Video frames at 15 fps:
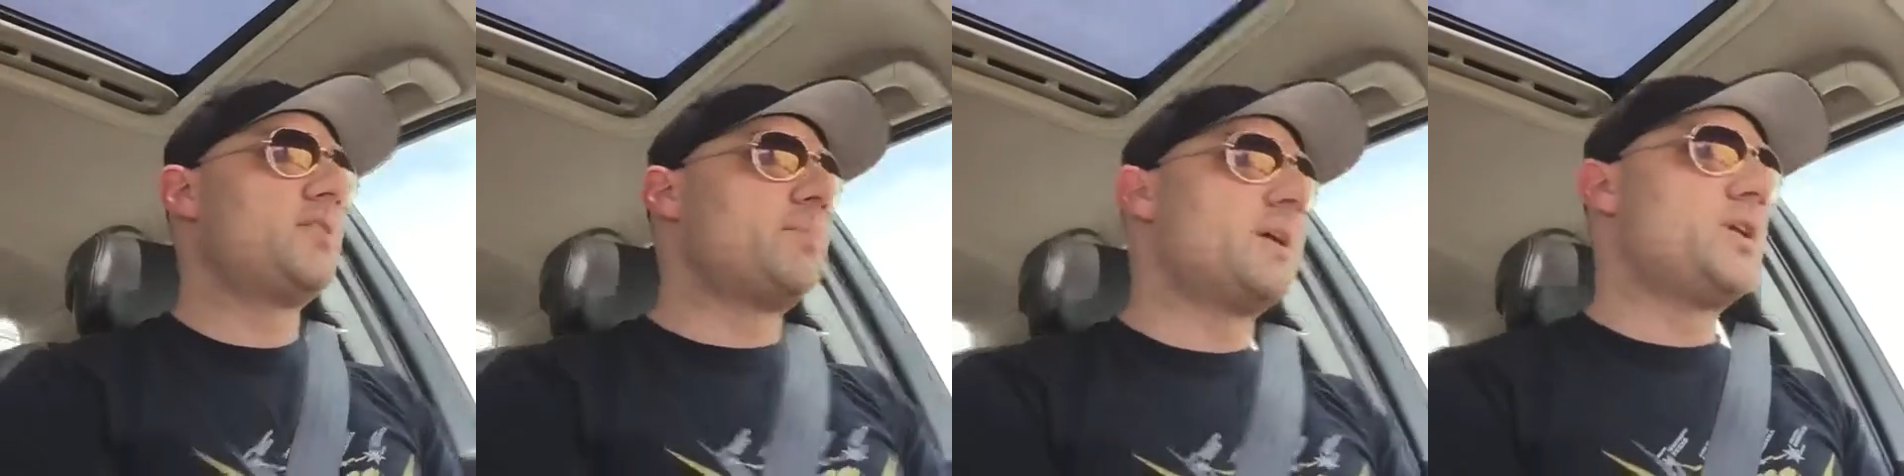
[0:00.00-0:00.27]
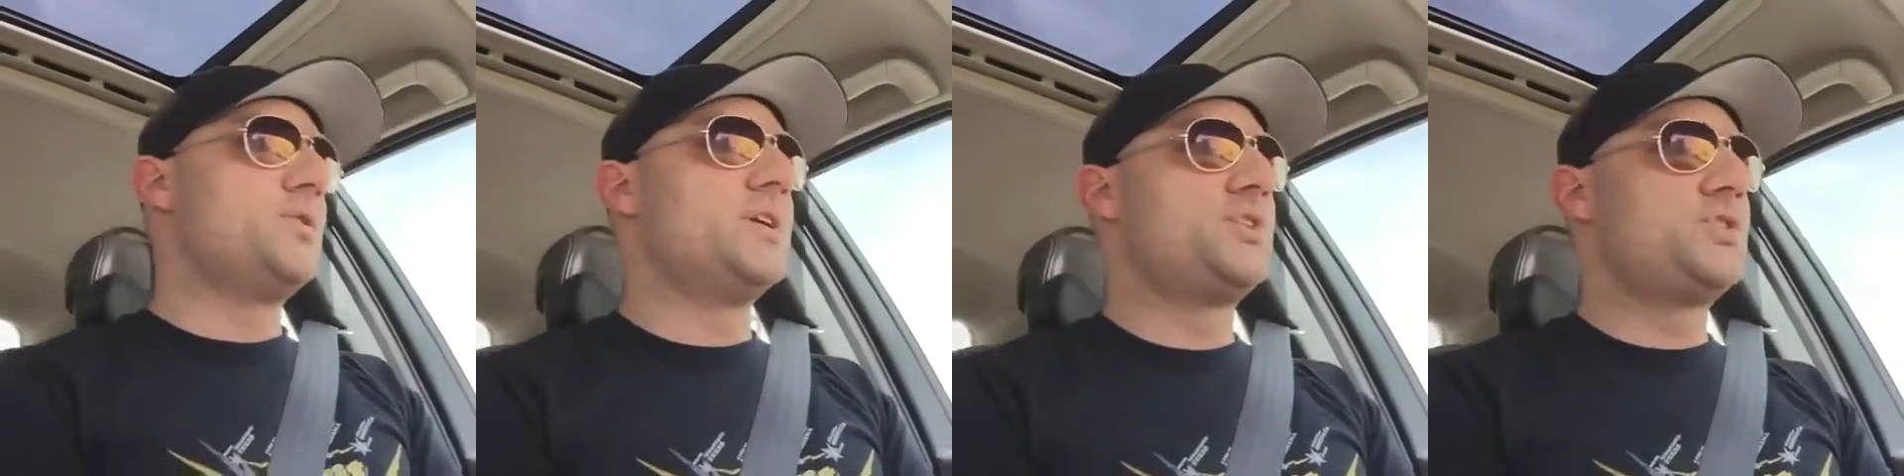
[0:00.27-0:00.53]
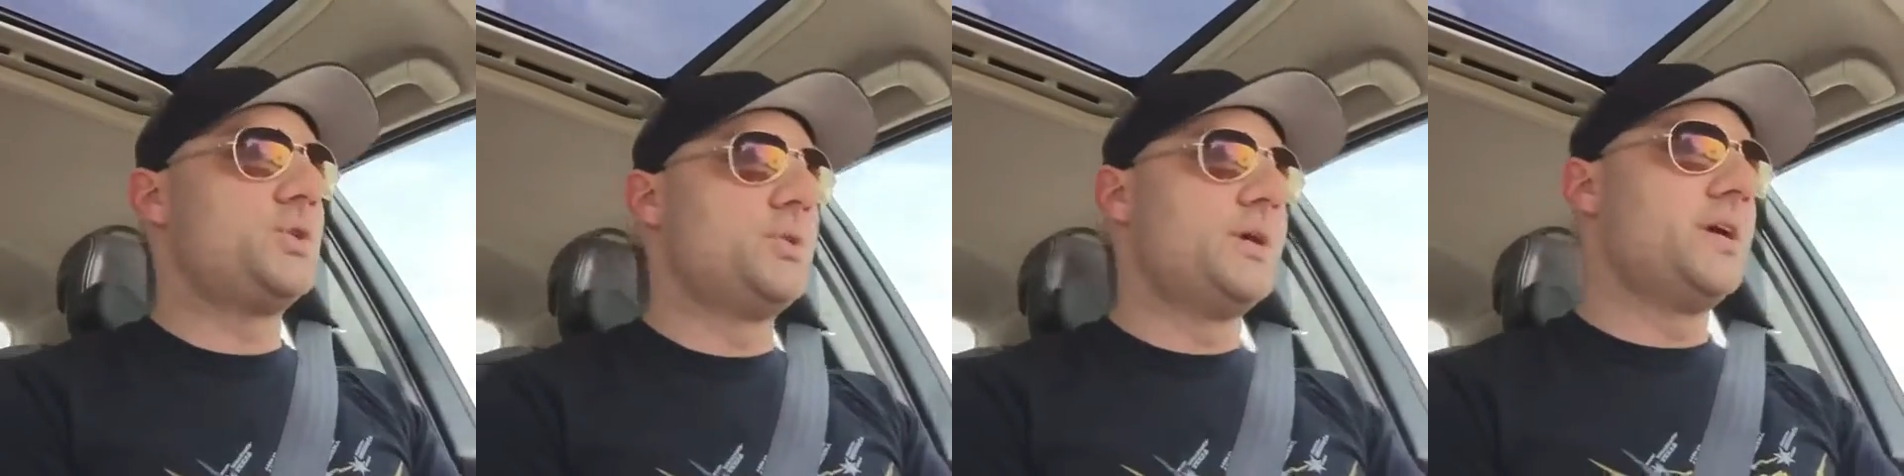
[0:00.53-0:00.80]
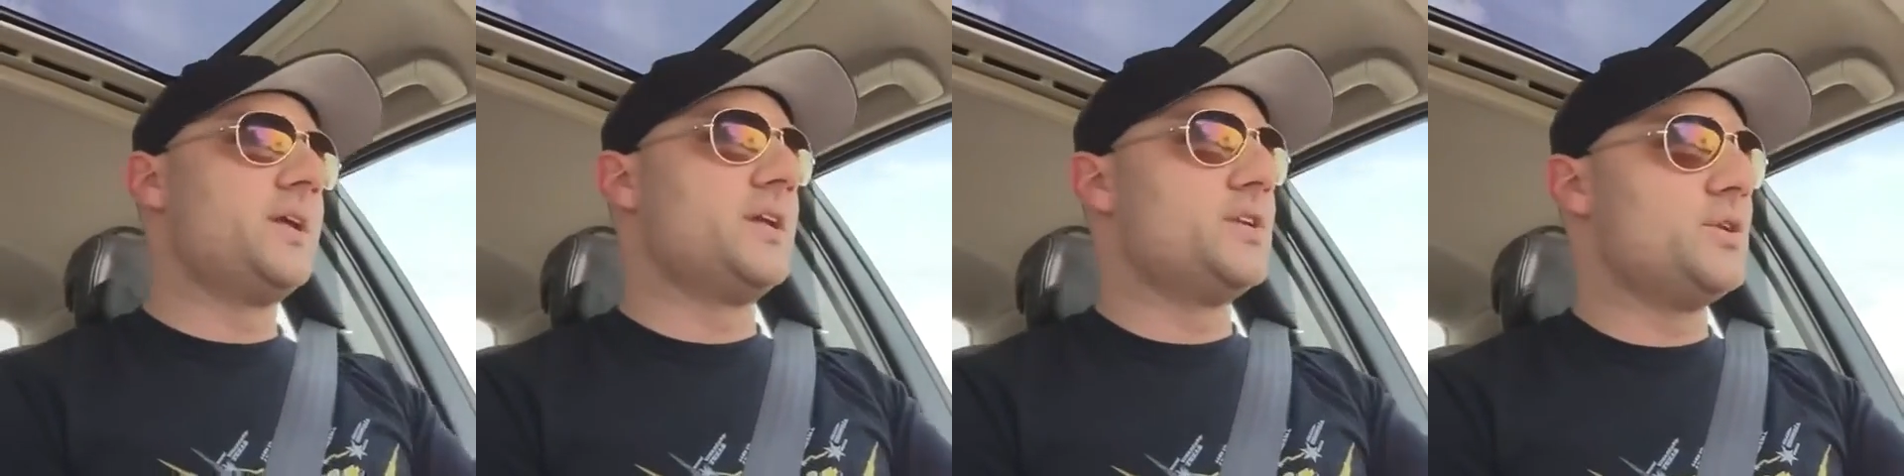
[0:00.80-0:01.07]
everybody who did tune
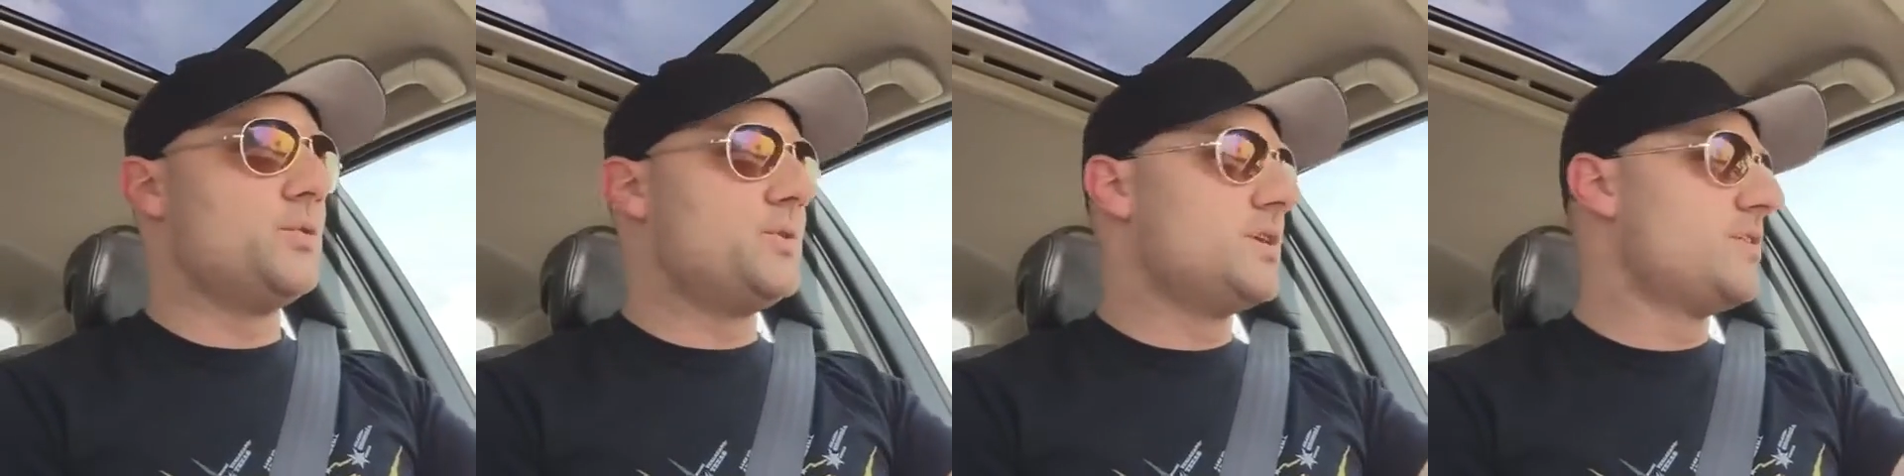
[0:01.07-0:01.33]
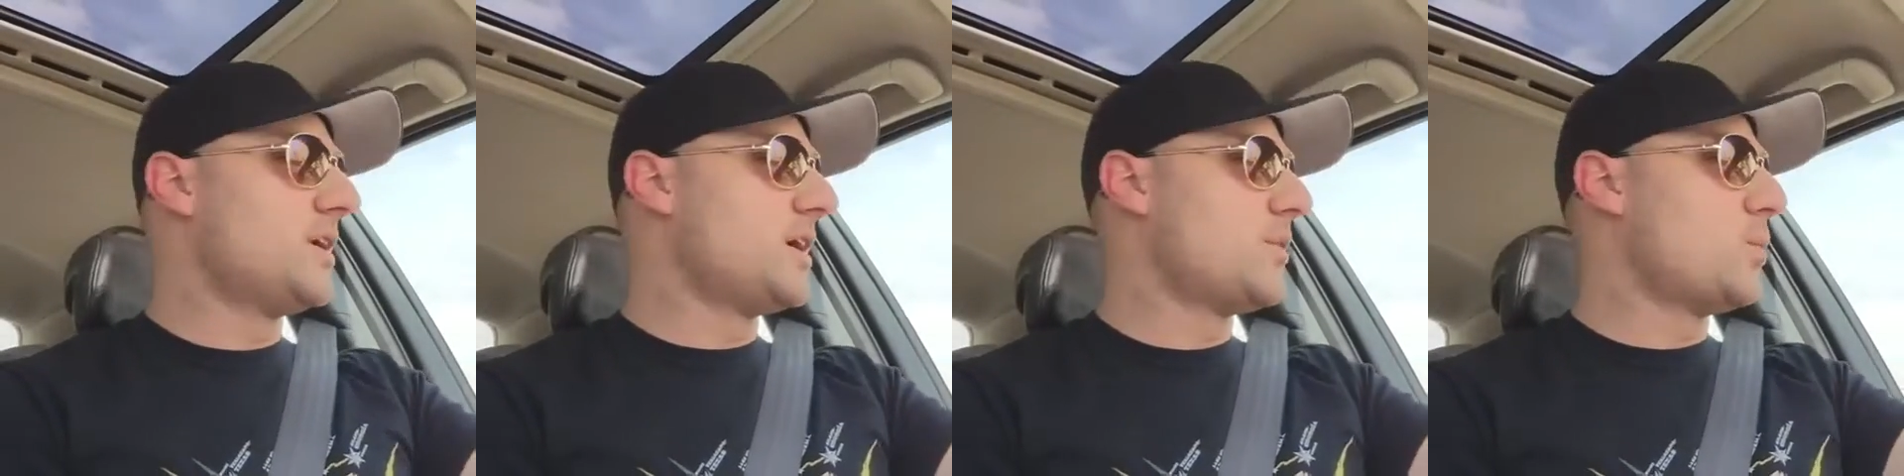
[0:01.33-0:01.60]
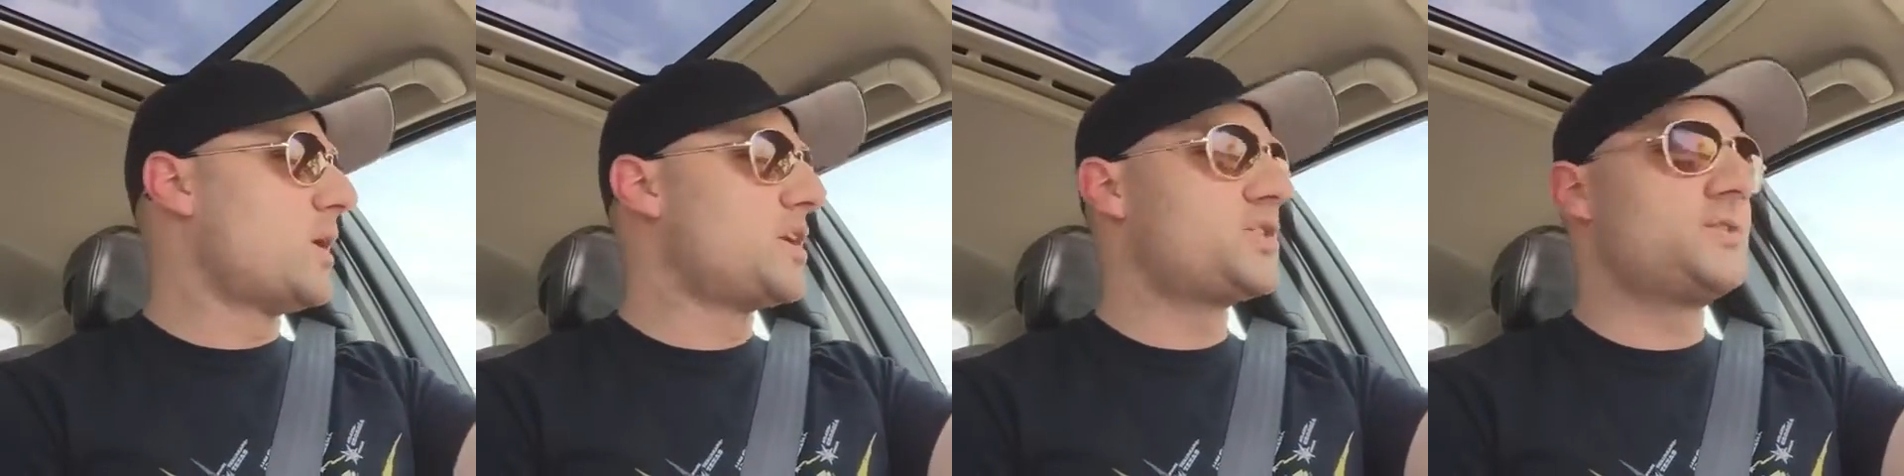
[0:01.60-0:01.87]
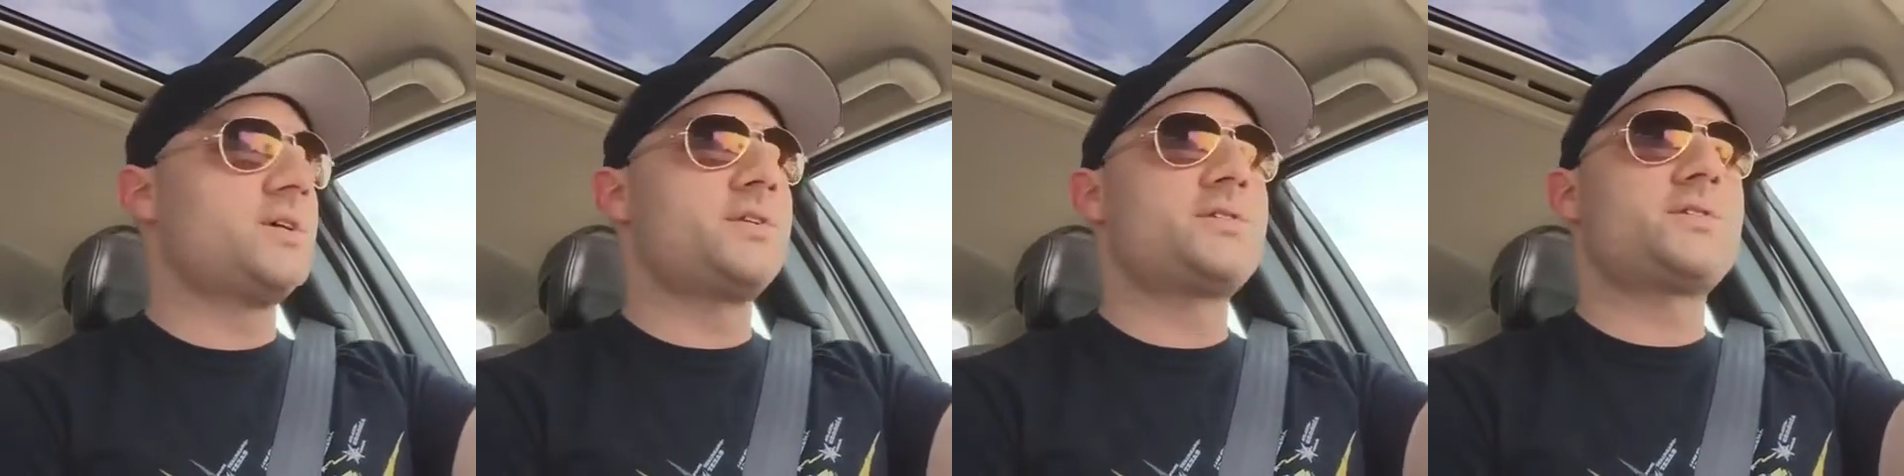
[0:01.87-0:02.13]
in and who did
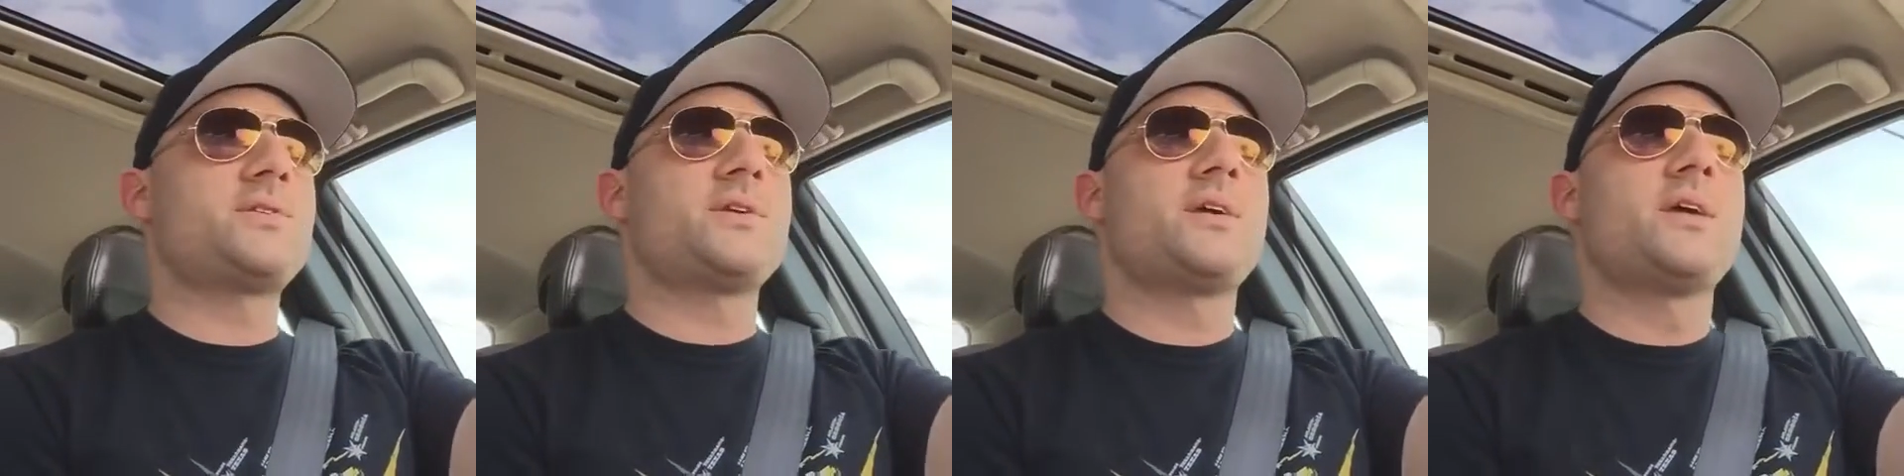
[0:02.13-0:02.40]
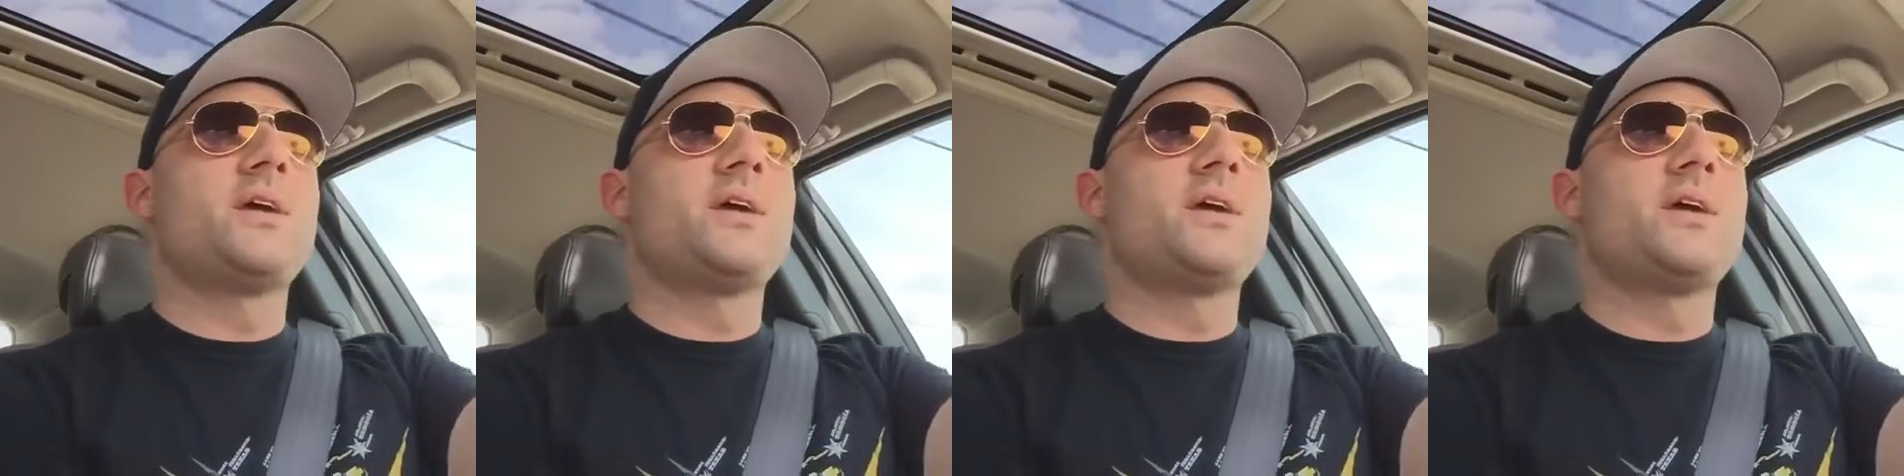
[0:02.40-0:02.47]
watch this.